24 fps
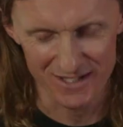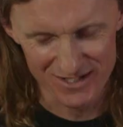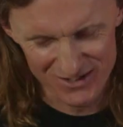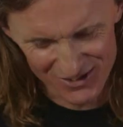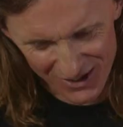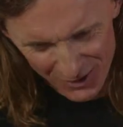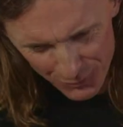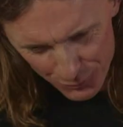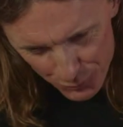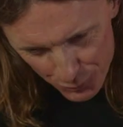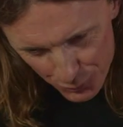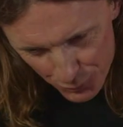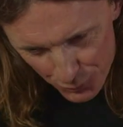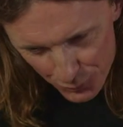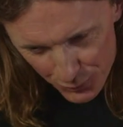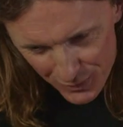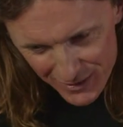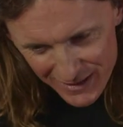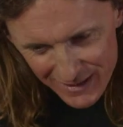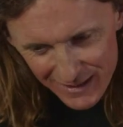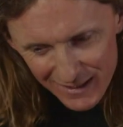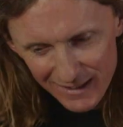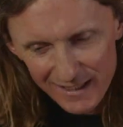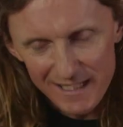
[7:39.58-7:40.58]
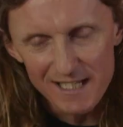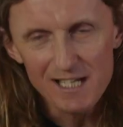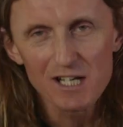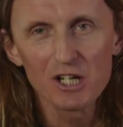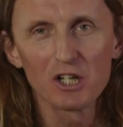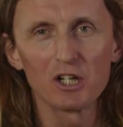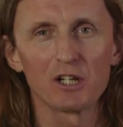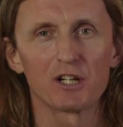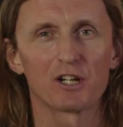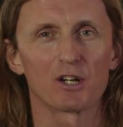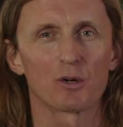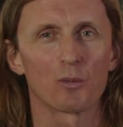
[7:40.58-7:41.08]
it's not really
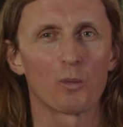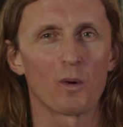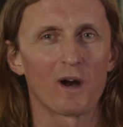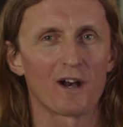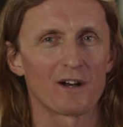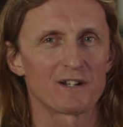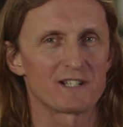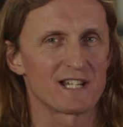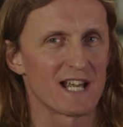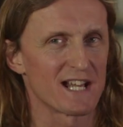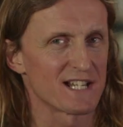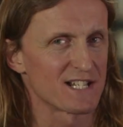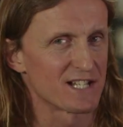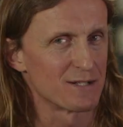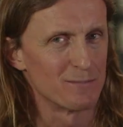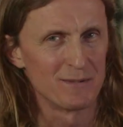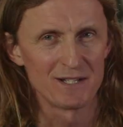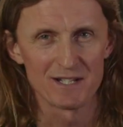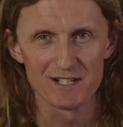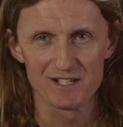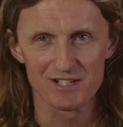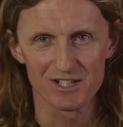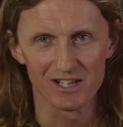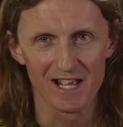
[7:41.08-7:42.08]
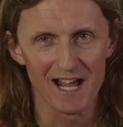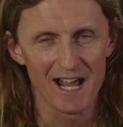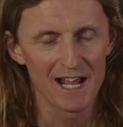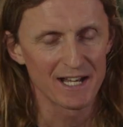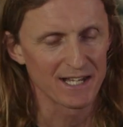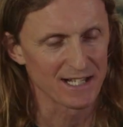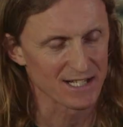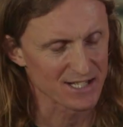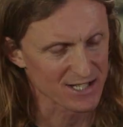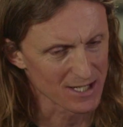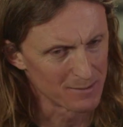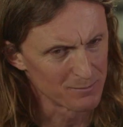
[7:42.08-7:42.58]
clear where Testament is
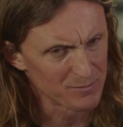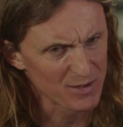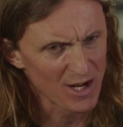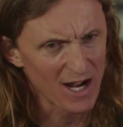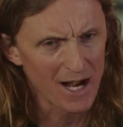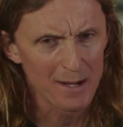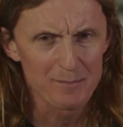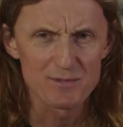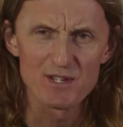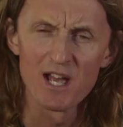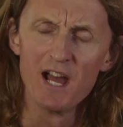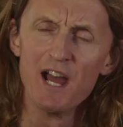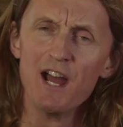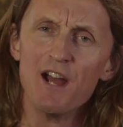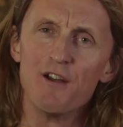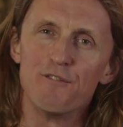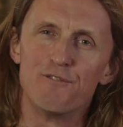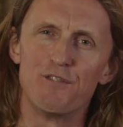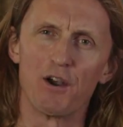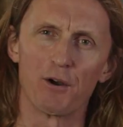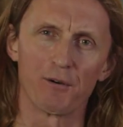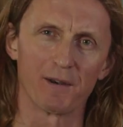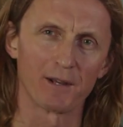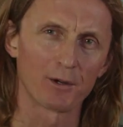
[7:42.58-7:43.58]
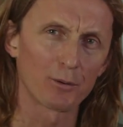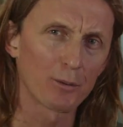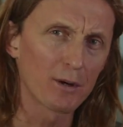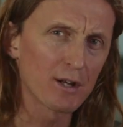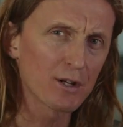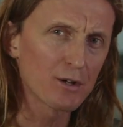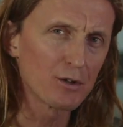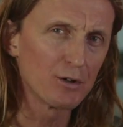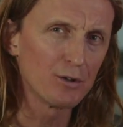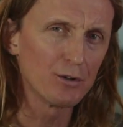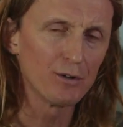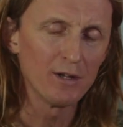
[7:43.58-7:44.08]
landing. Sometimes very
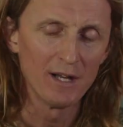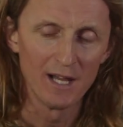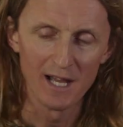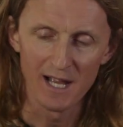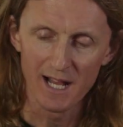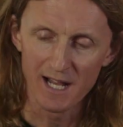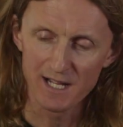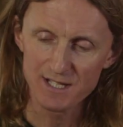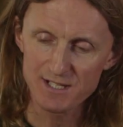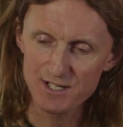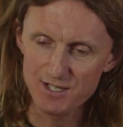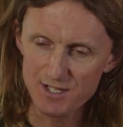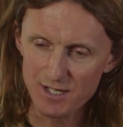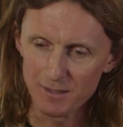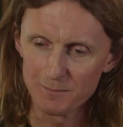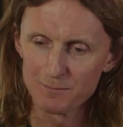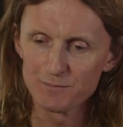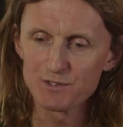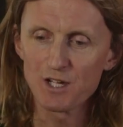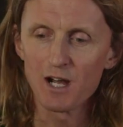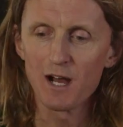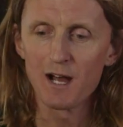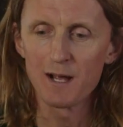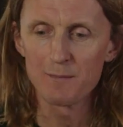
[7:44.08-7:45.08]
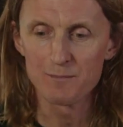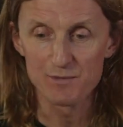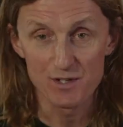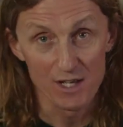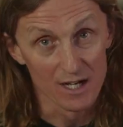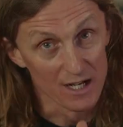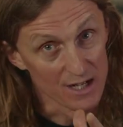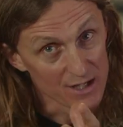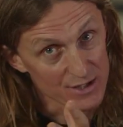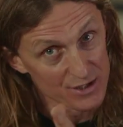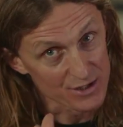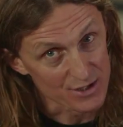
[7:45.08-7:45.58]
critical, and sometimes
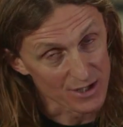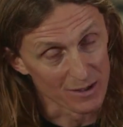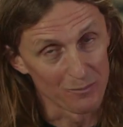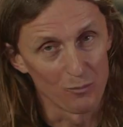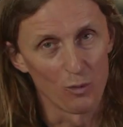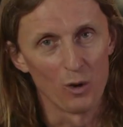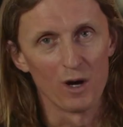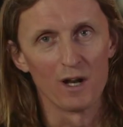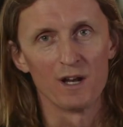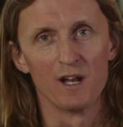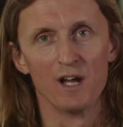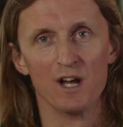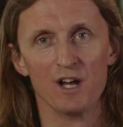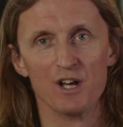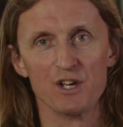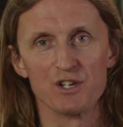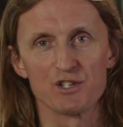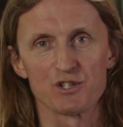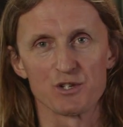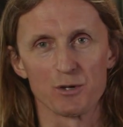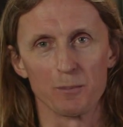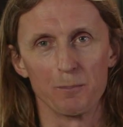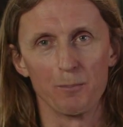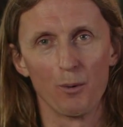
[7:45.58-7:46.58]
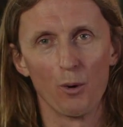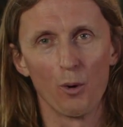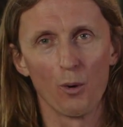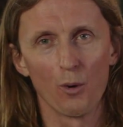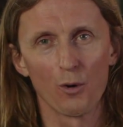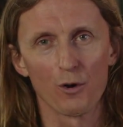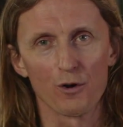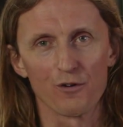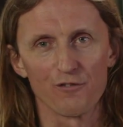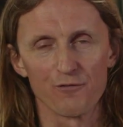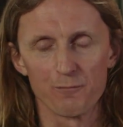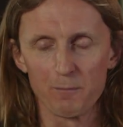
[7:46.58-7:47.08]
somewhat
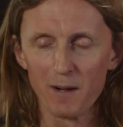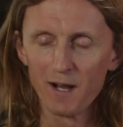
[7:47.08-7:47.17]
supportive.